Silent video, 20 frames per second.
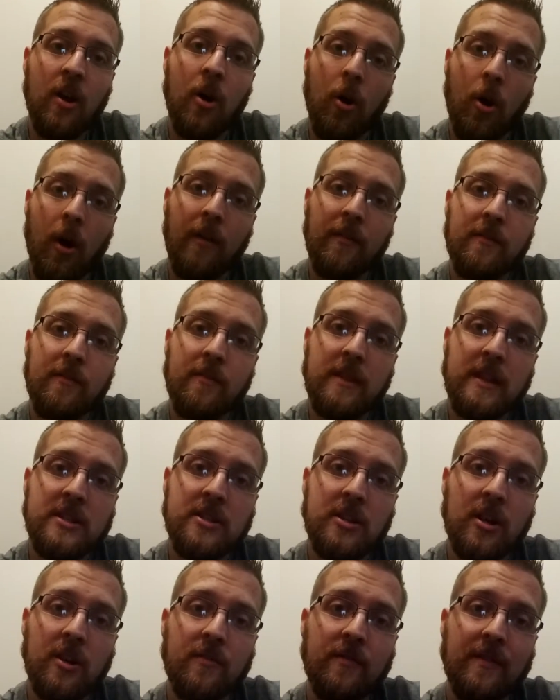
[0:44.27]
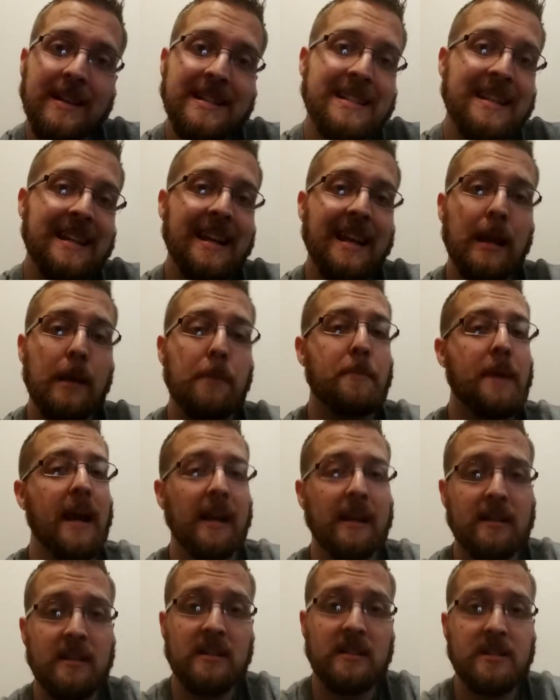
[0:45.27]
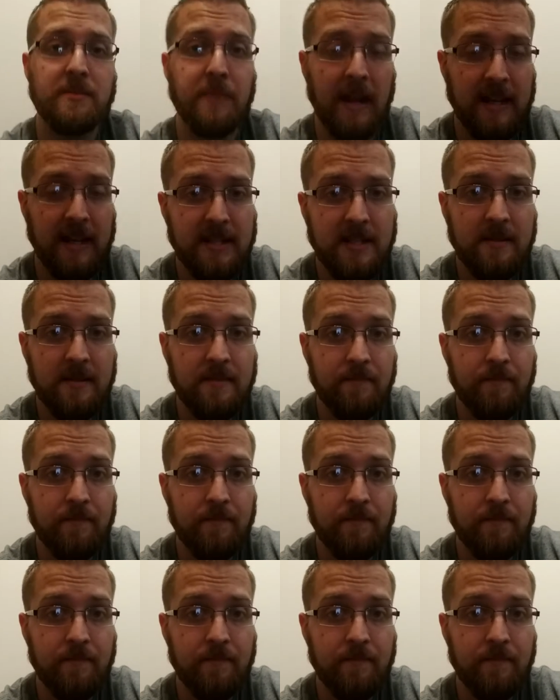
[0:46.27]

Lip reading: off of the surface and back into space.